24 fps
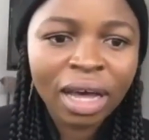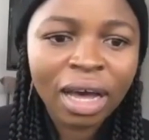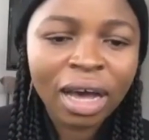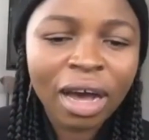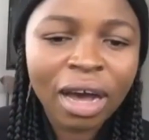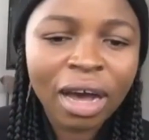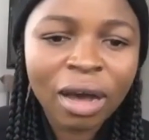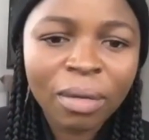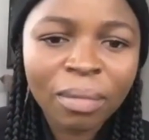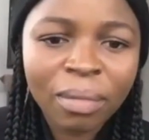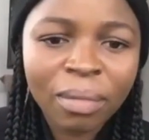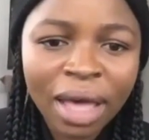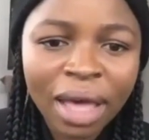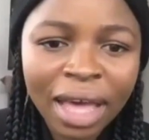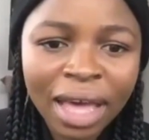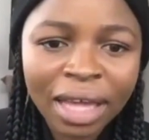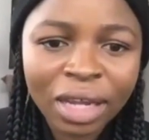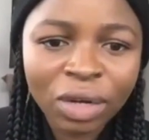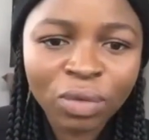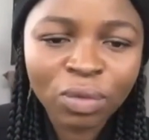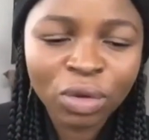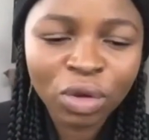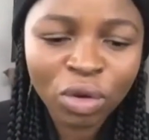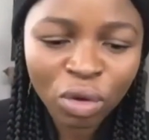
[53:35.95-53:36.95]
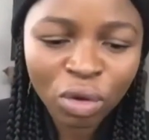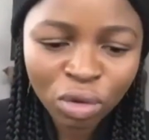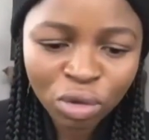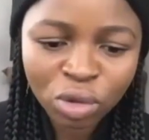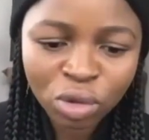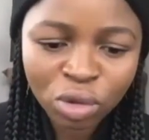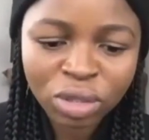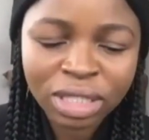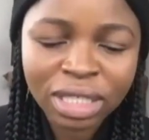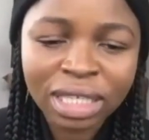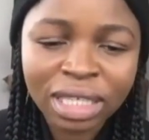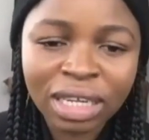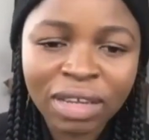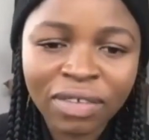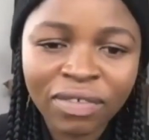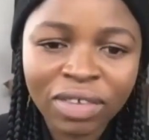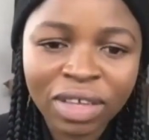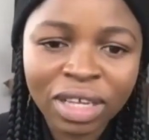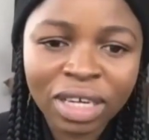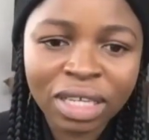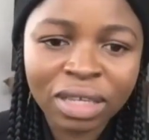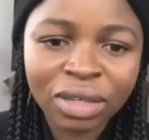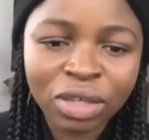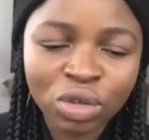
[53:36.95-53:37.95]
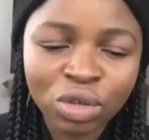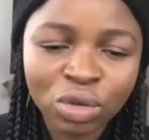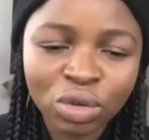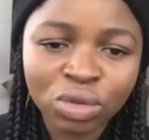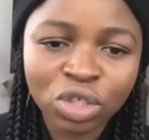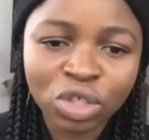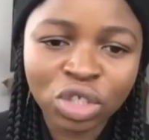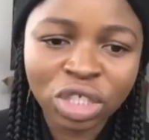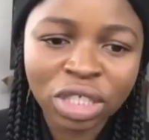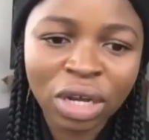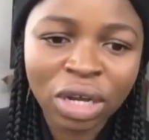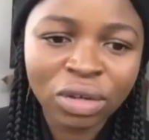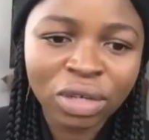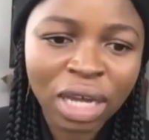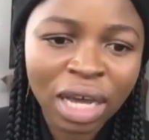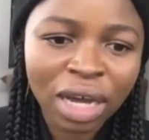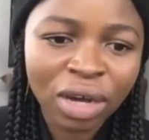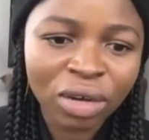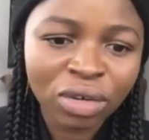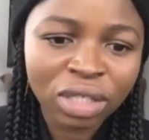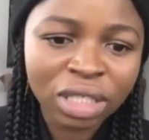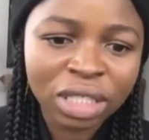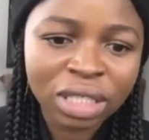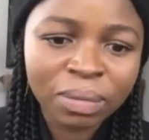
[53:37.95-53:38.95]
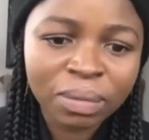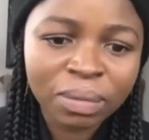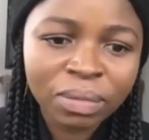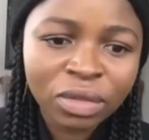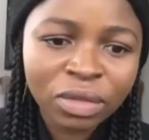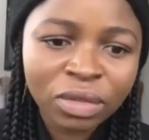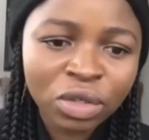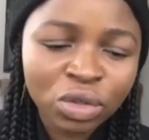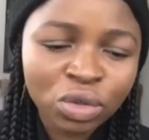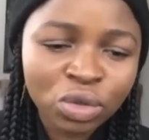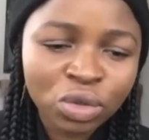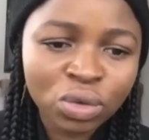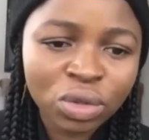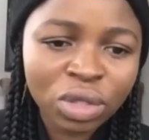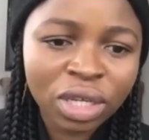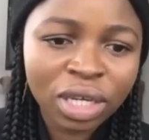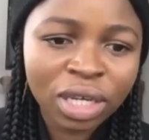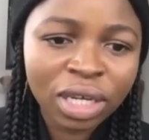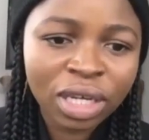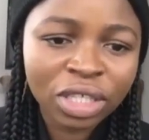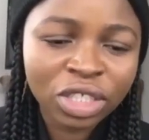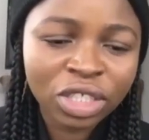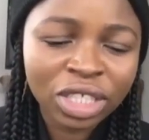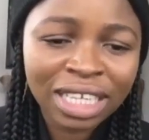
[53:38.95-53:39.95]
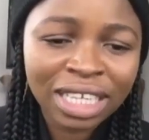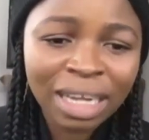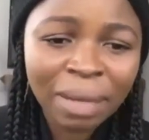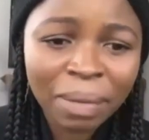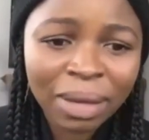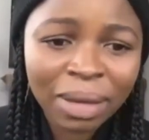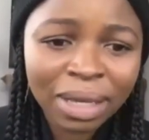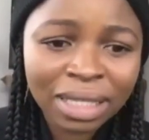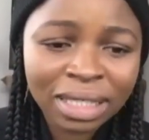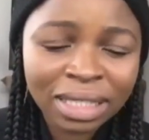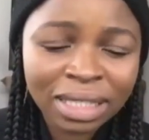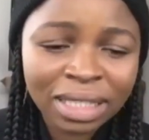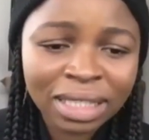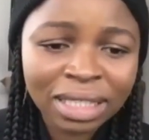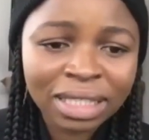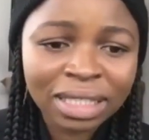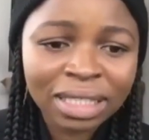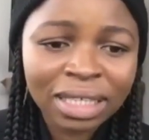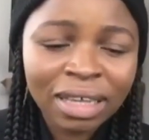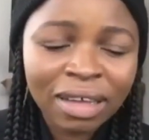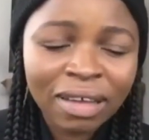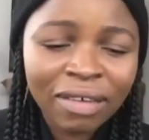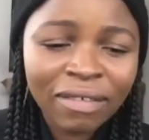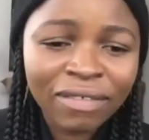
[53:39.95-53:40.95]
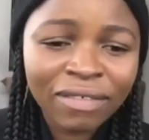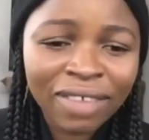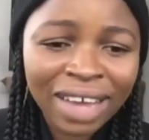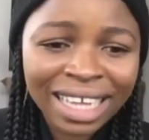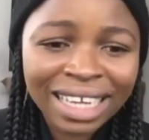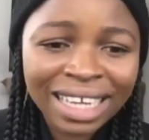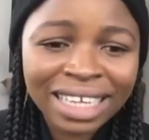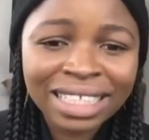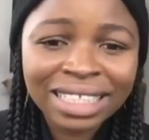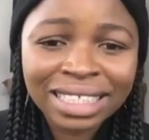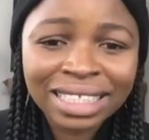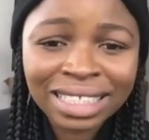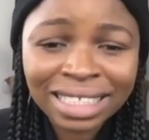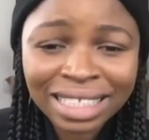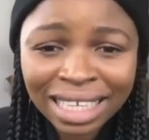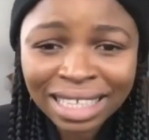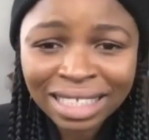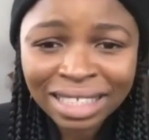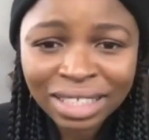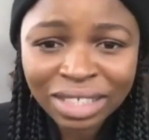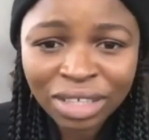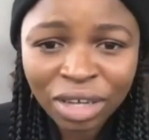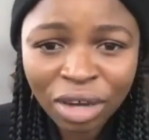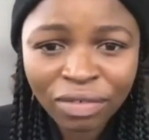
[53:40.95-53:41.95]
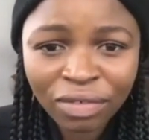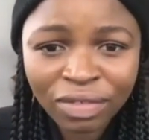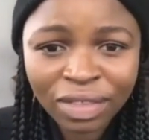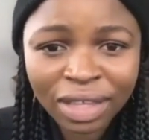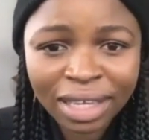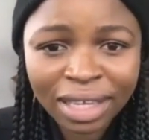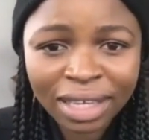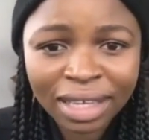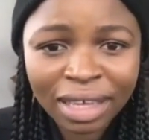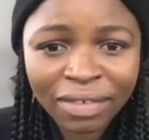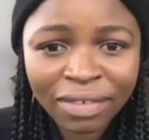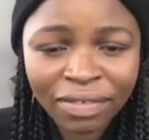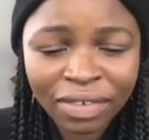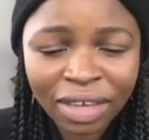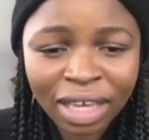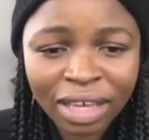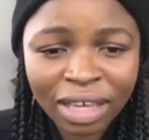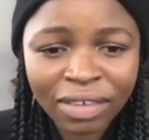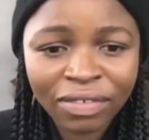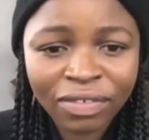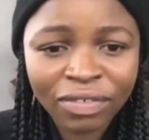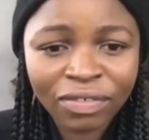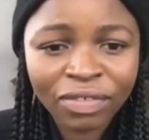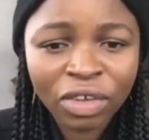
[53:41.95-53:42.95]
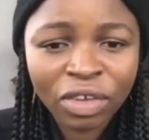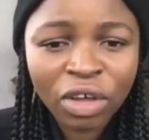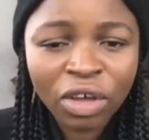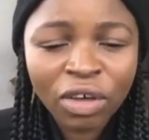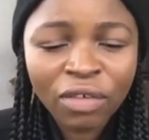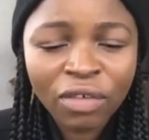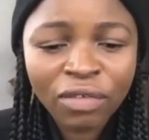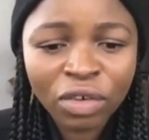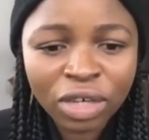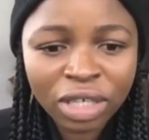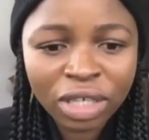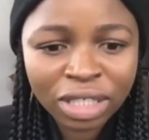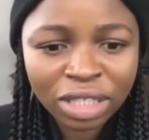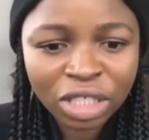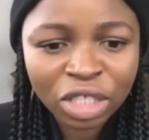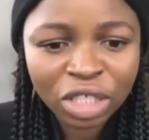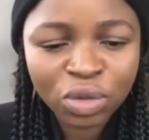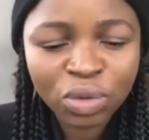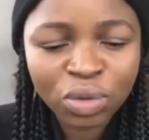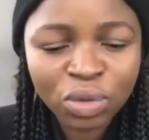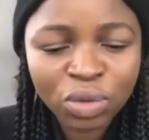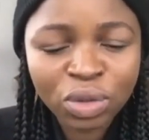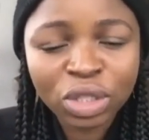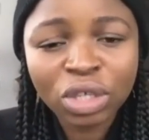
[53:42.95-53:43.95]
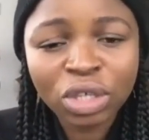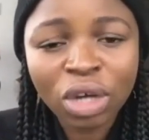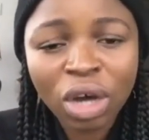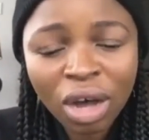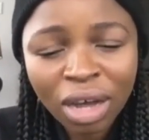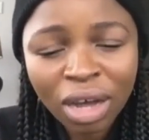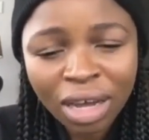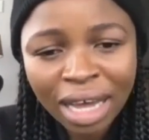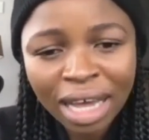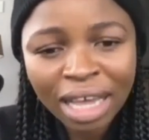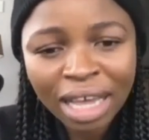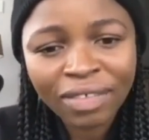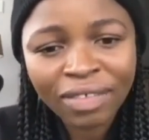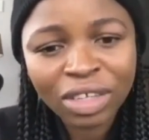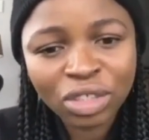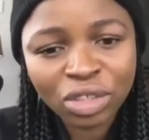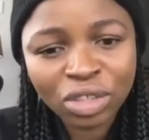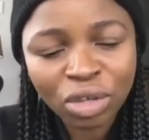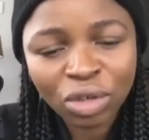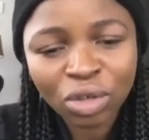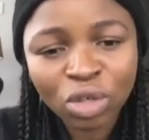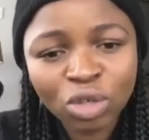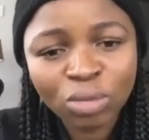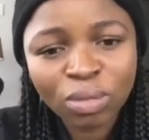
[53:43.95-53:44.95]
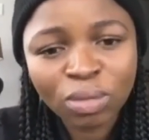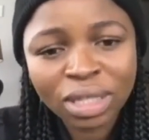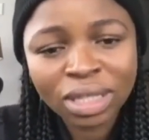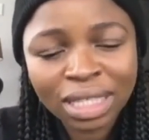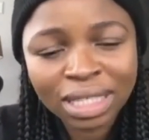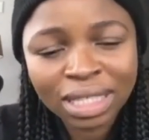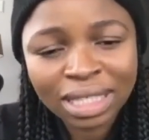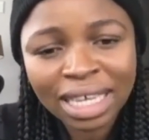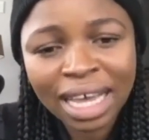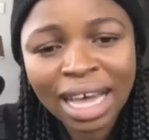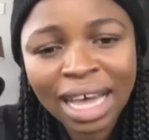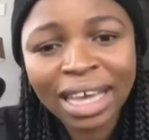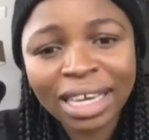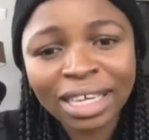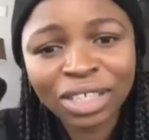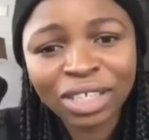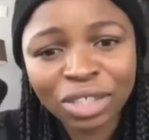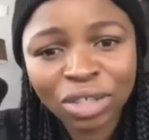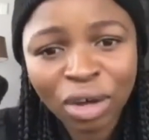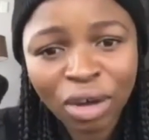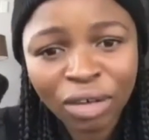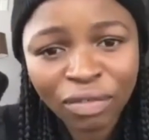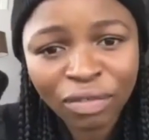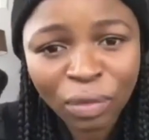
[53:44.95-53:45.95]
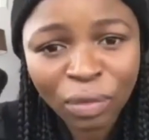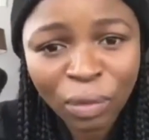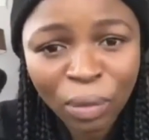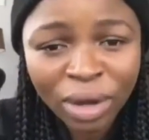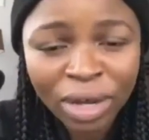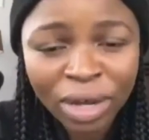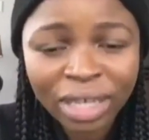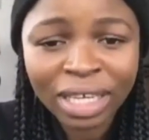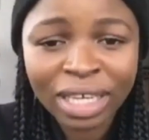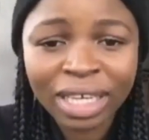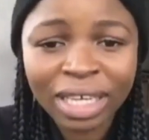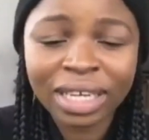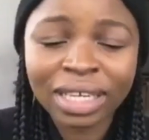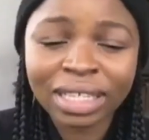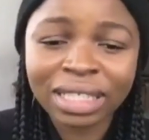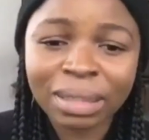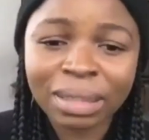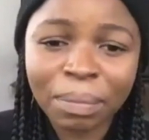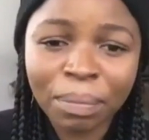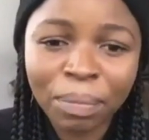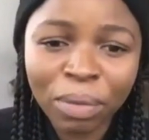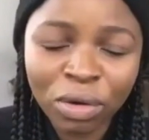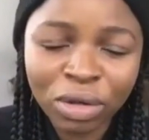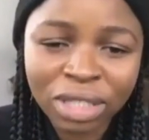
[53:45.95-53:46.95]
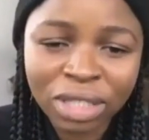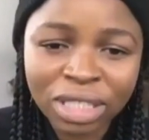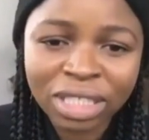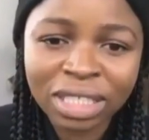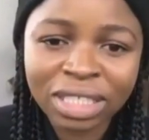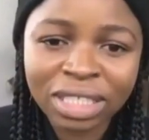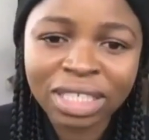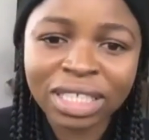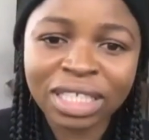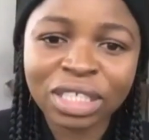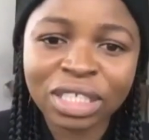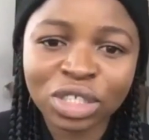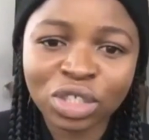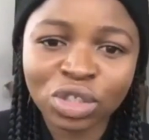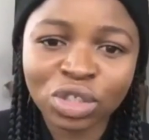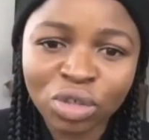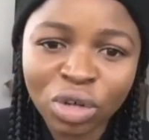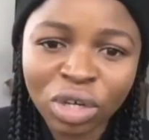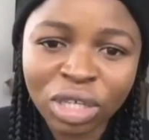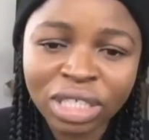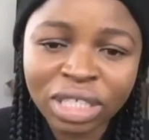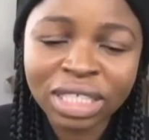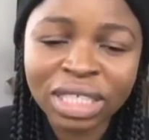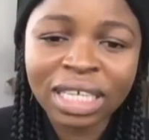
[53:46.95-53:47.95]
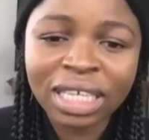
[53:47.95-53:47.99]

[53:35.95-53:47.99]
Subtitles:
And we also send a very huge shout out to the gender-based violence desk of the EFF for continuing to archive and document this kind of work. It is important. It is not